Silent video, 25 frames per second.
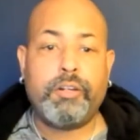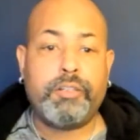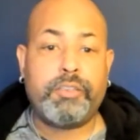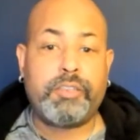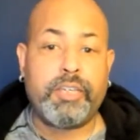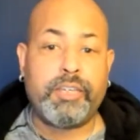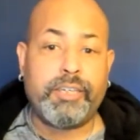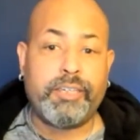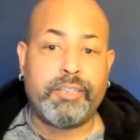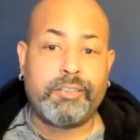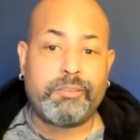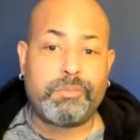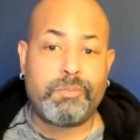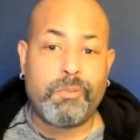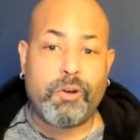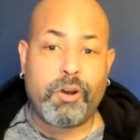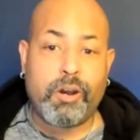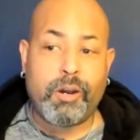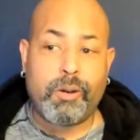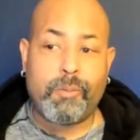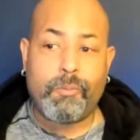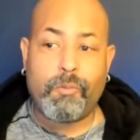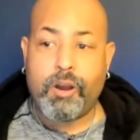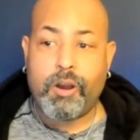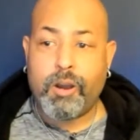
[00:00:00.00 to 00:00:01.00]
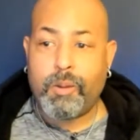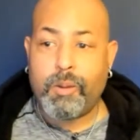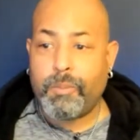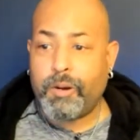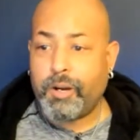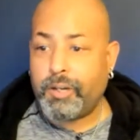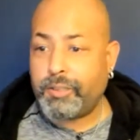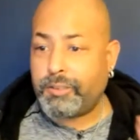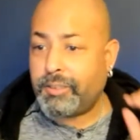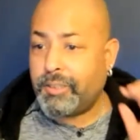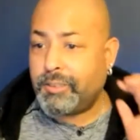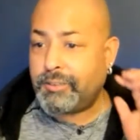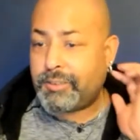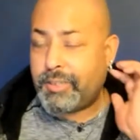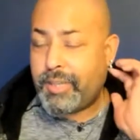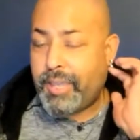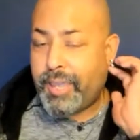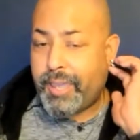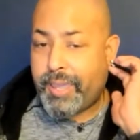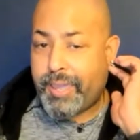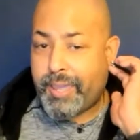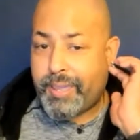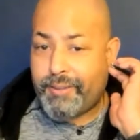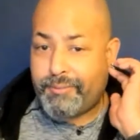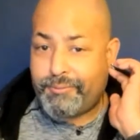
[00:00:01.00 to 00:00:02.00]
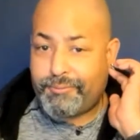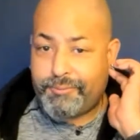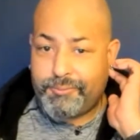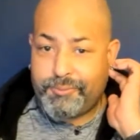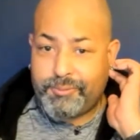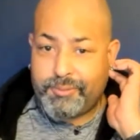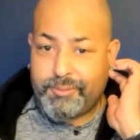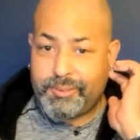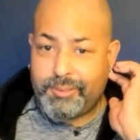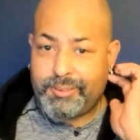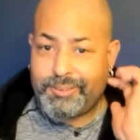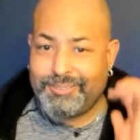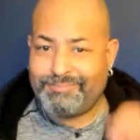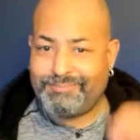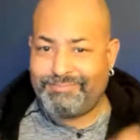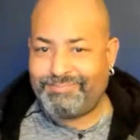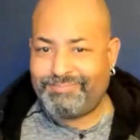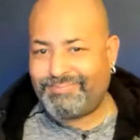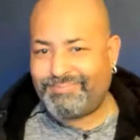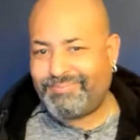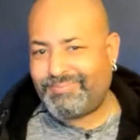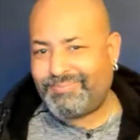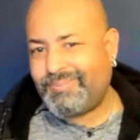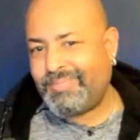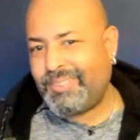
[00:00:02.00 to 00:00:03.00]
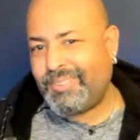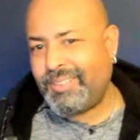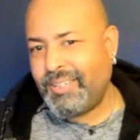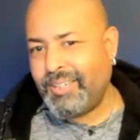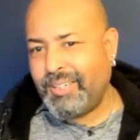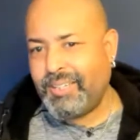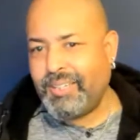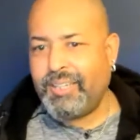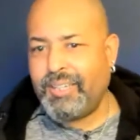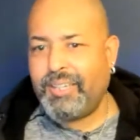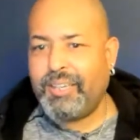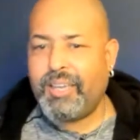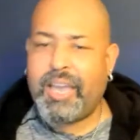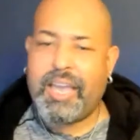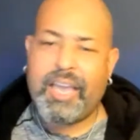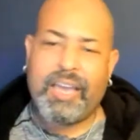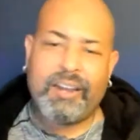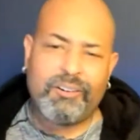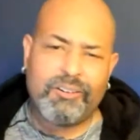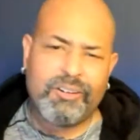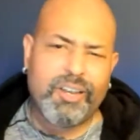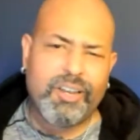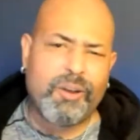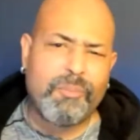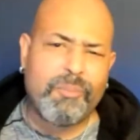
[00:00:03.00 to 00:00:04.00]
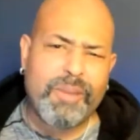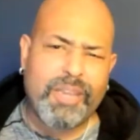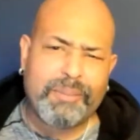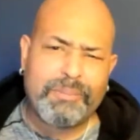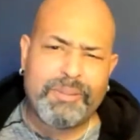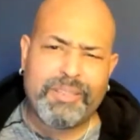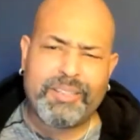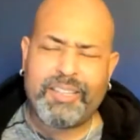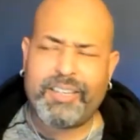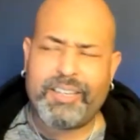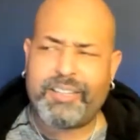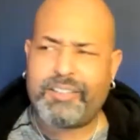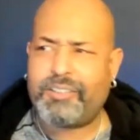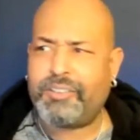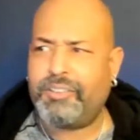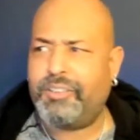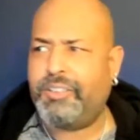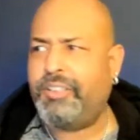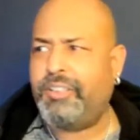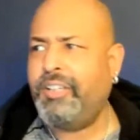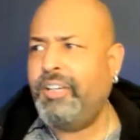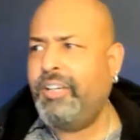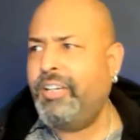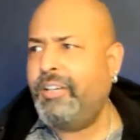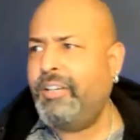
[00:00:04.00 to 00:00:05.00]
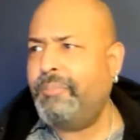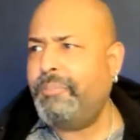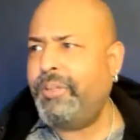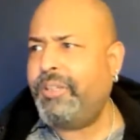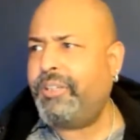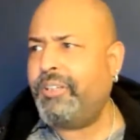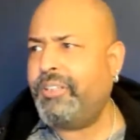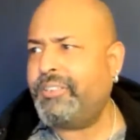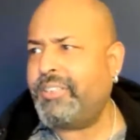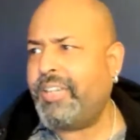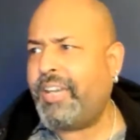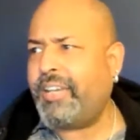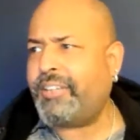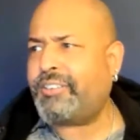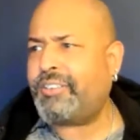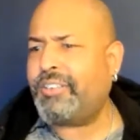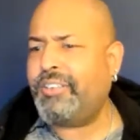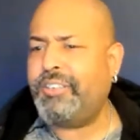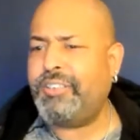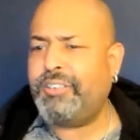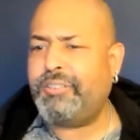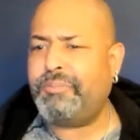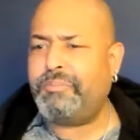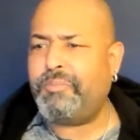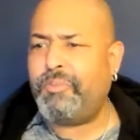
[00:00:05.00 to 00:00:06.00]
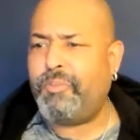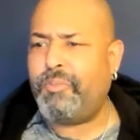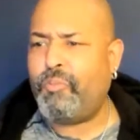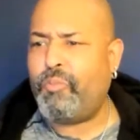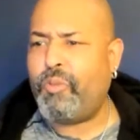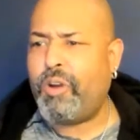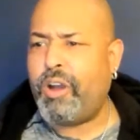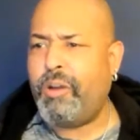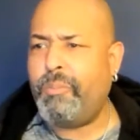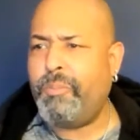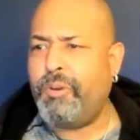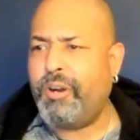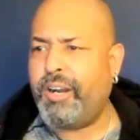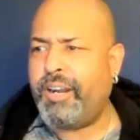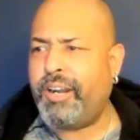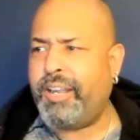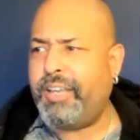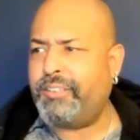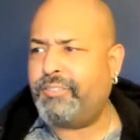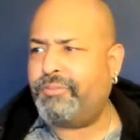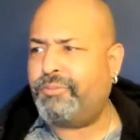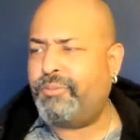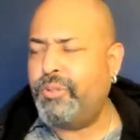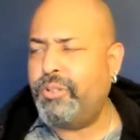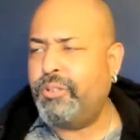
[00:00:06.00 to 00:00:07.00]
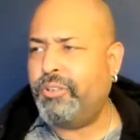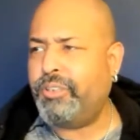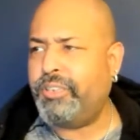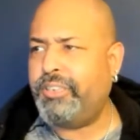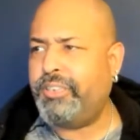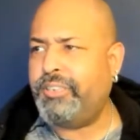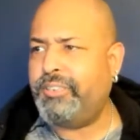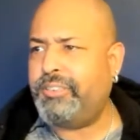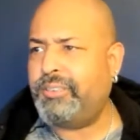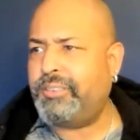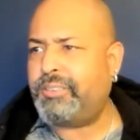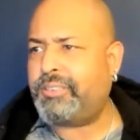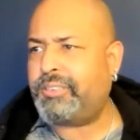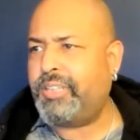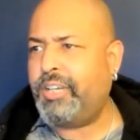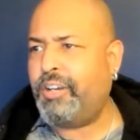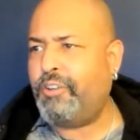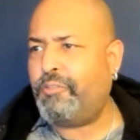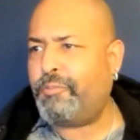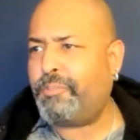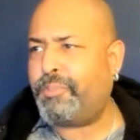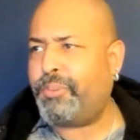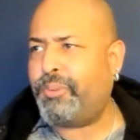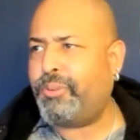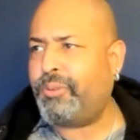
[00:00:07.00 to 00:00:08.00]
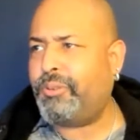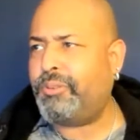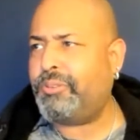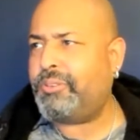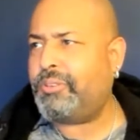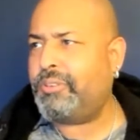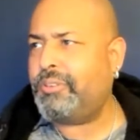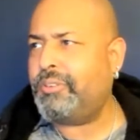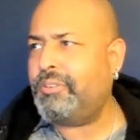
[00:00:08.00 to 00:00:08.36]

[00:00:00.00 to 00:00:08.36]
thing is, Walmart doesn't have. I don't know. Maybe they could, because actually Walmart has real easy shelf pulls.